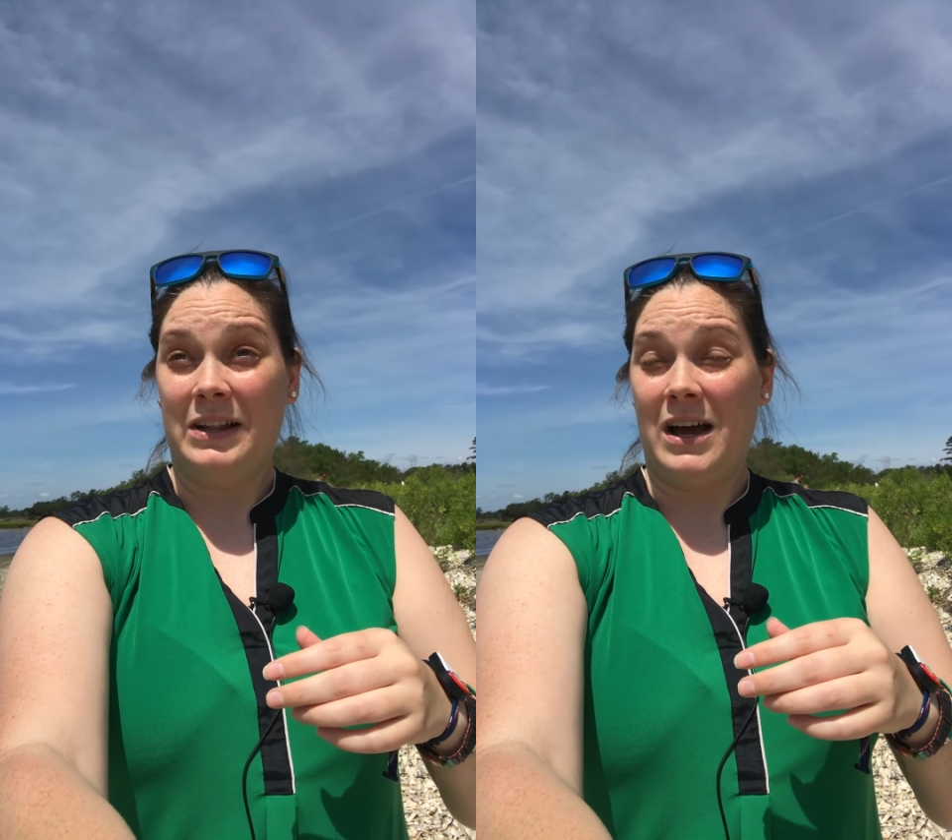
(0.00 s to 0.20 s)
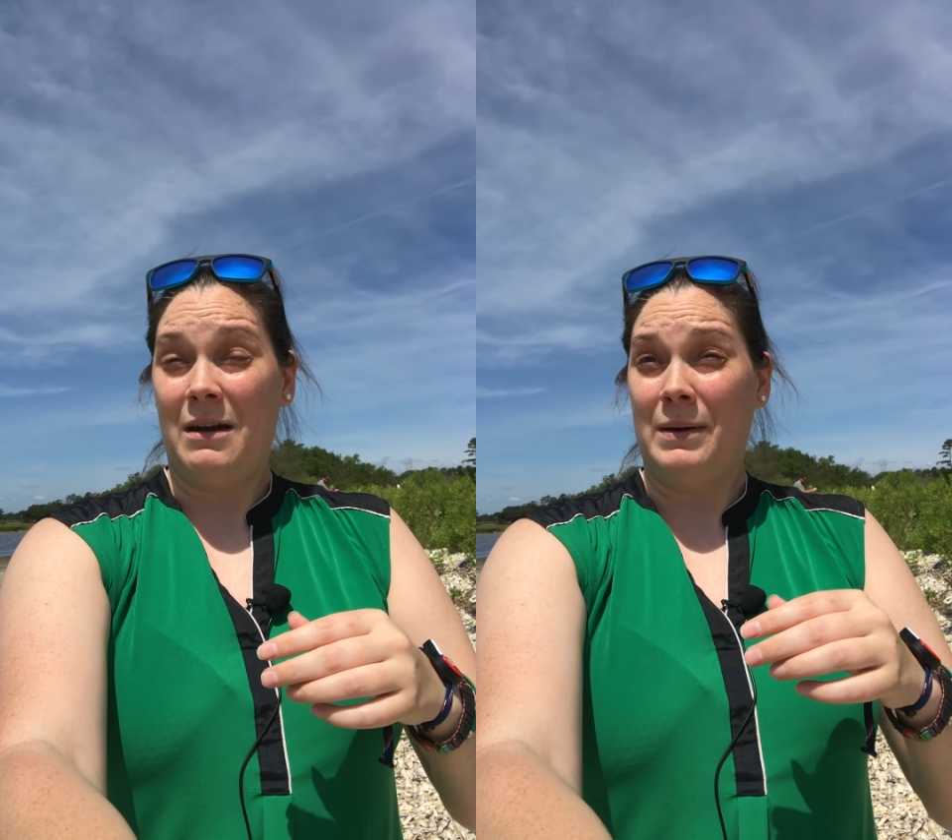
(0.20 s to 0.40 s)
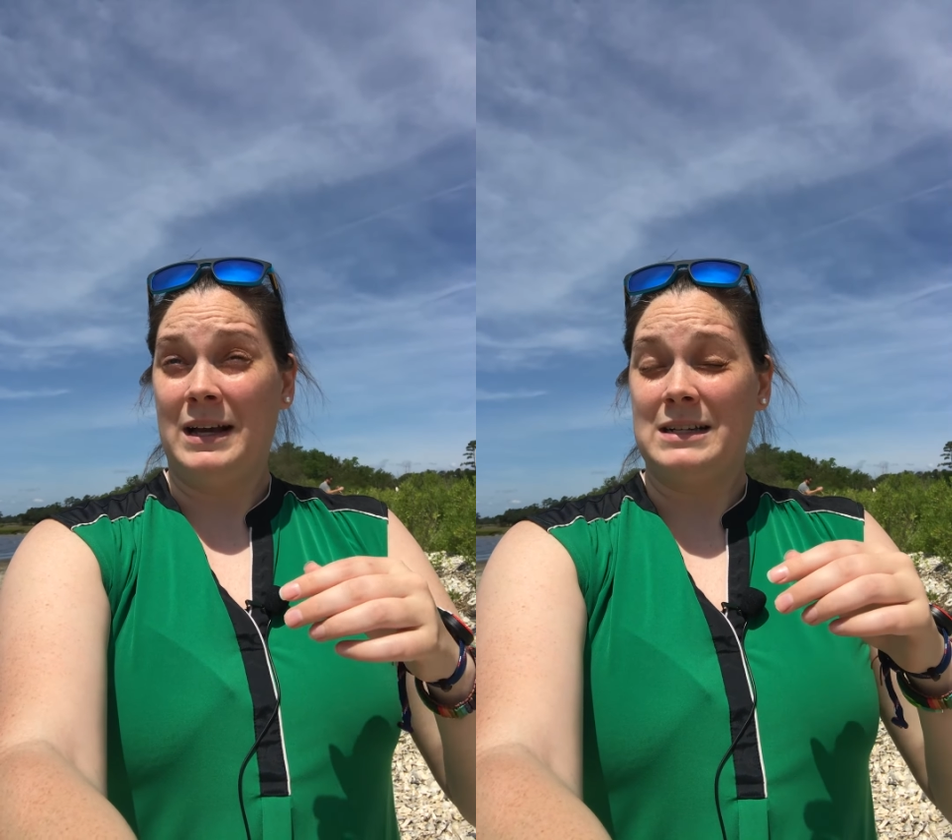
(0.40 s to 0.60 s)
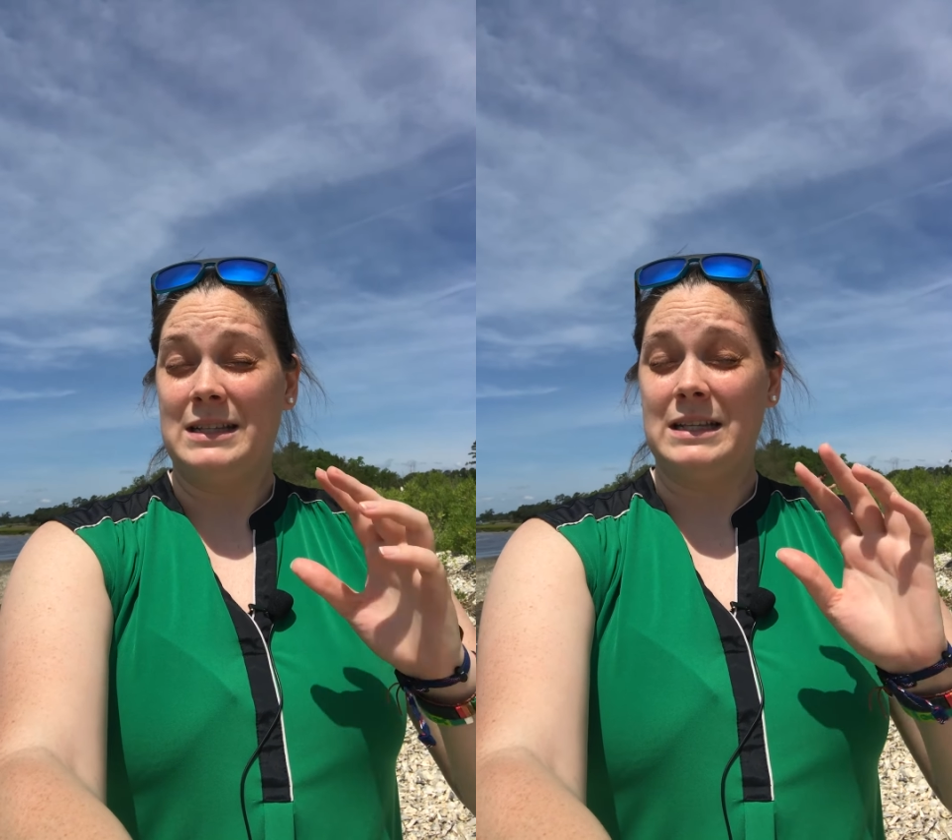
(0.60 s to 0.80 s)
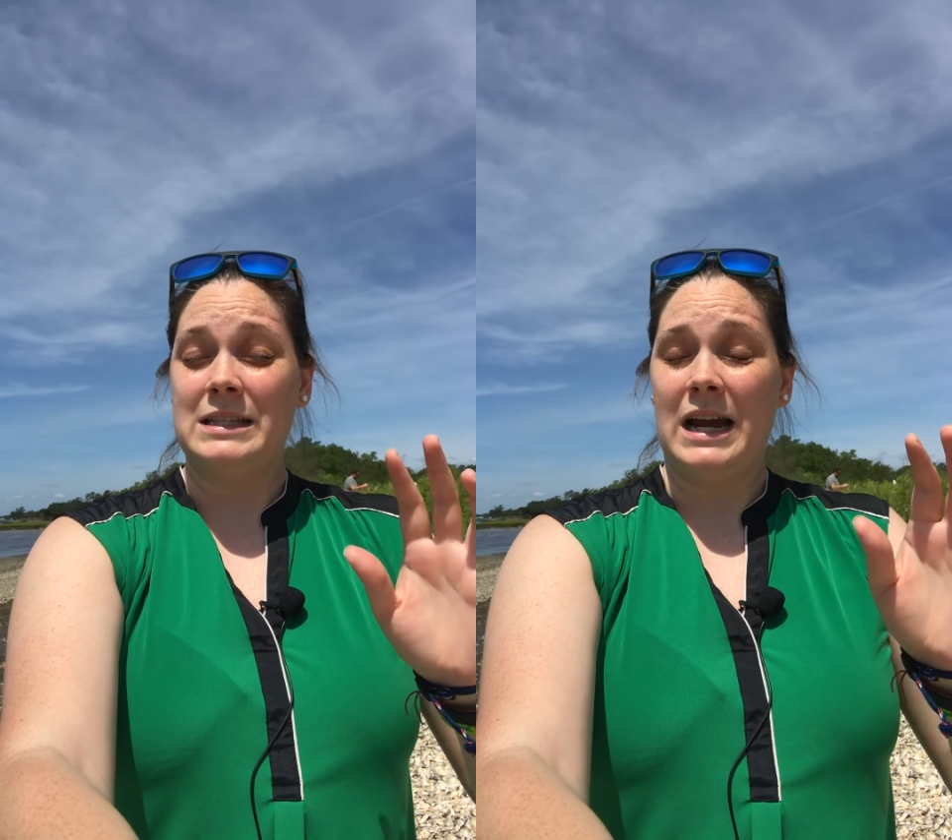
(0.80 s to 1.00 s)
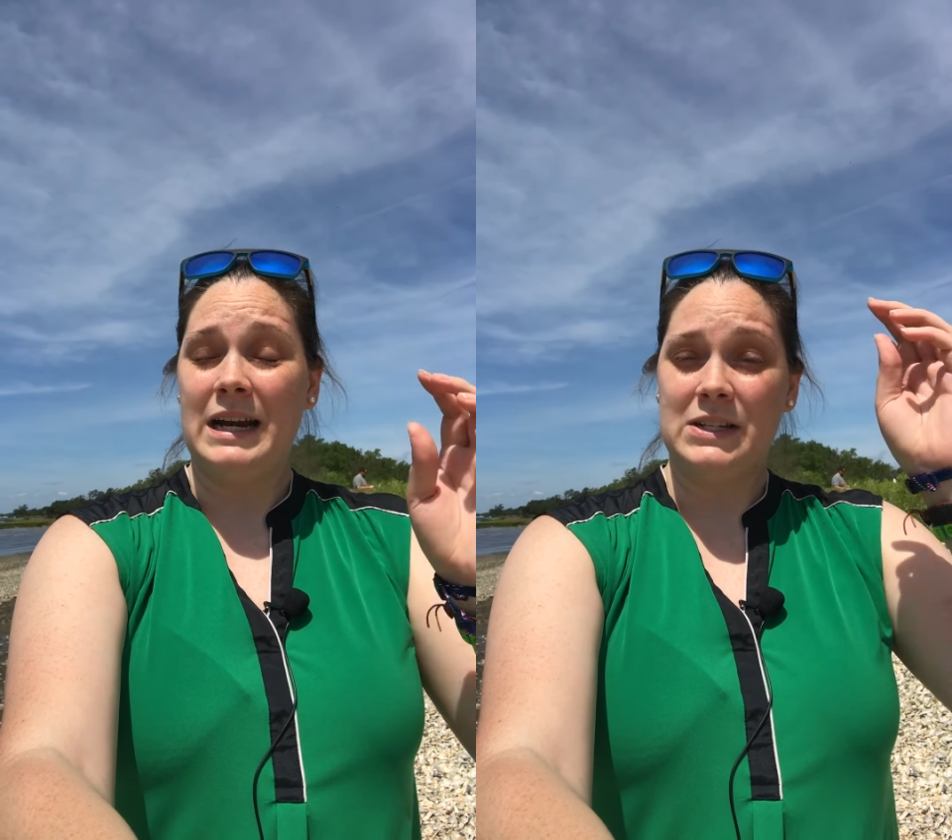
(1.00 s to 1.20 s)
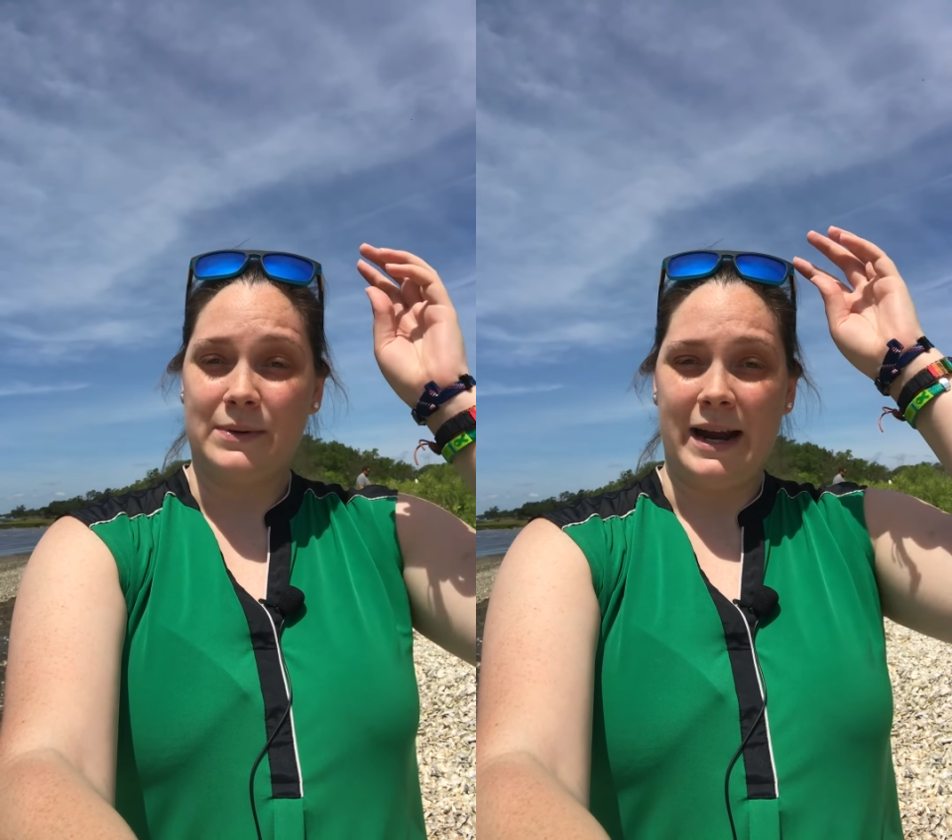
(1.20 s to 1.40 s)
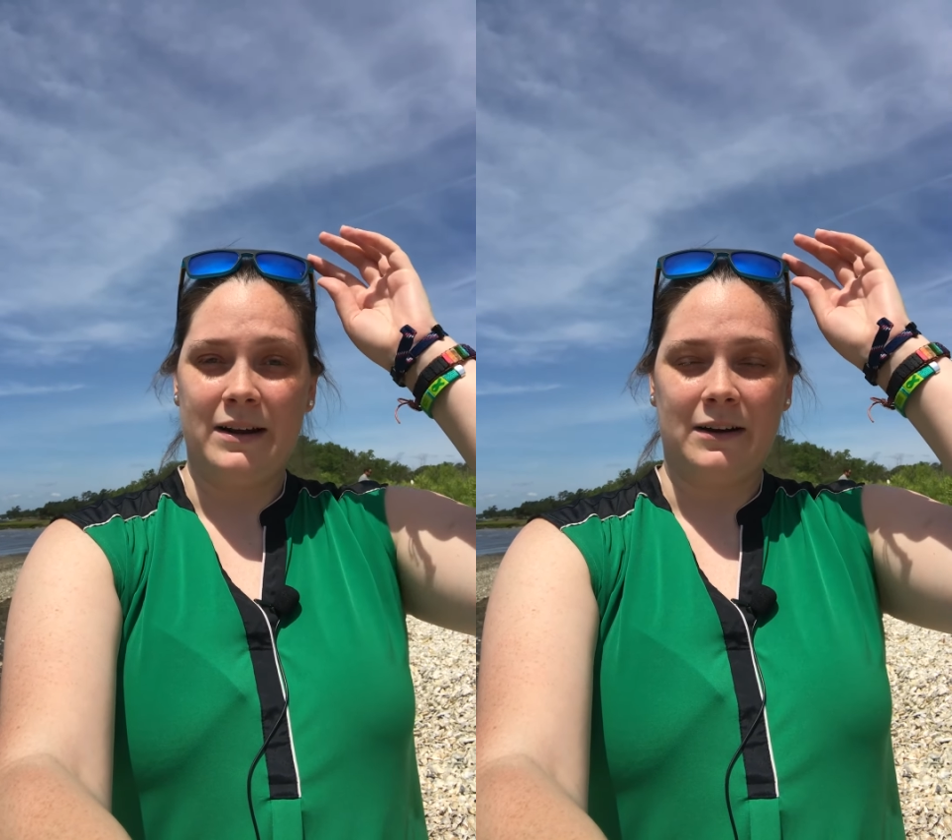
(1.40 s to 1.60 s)
lot because the sun is
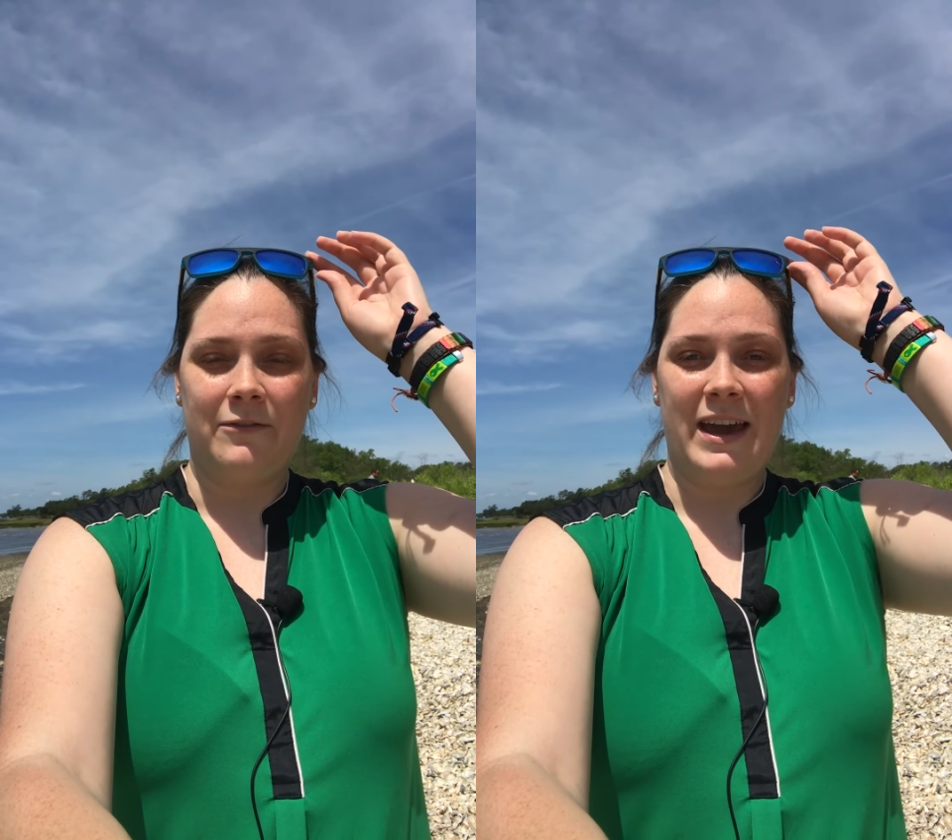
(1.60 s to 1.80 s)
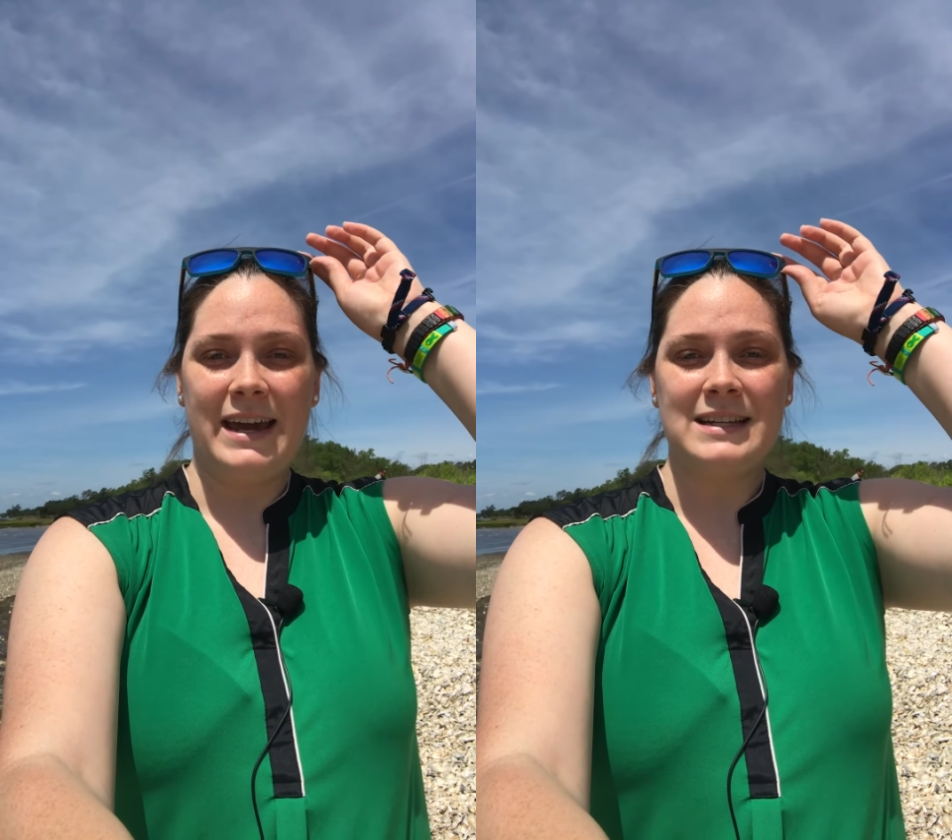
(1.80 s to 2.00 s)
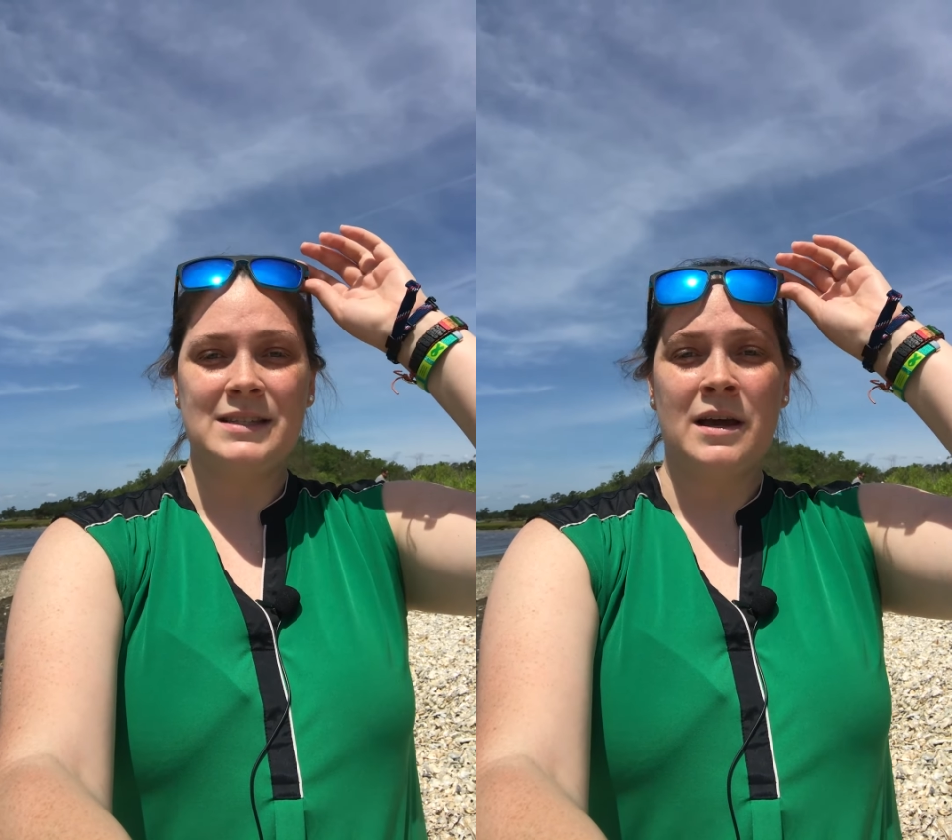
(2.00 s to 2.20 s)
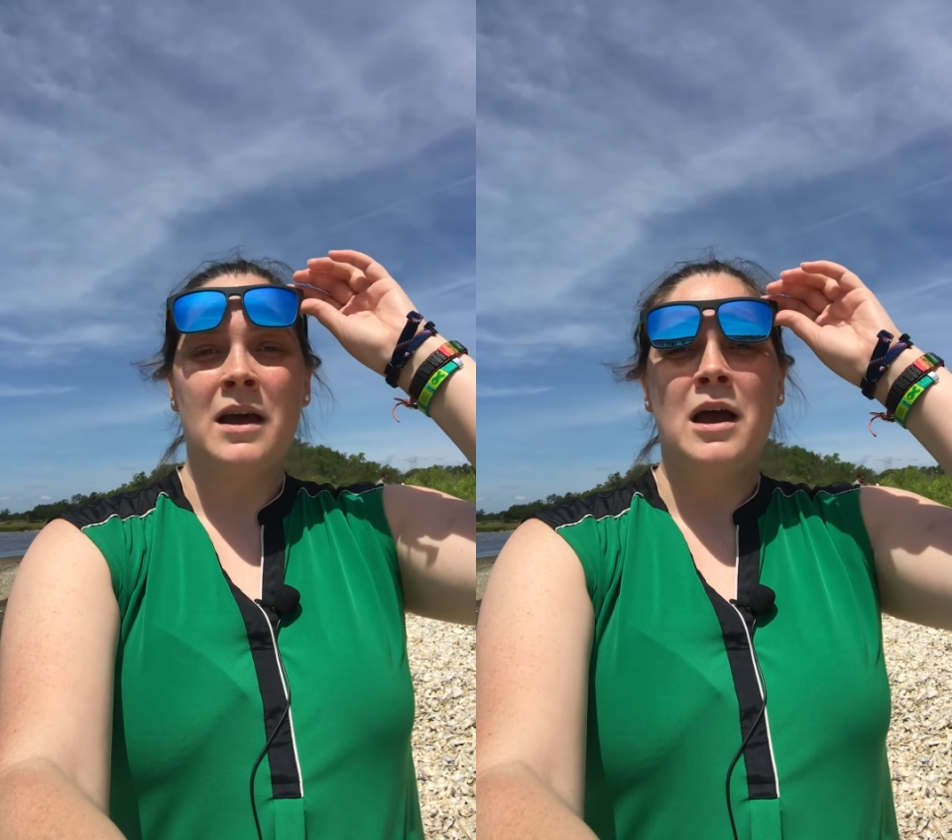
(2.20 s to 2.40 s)
right in our face.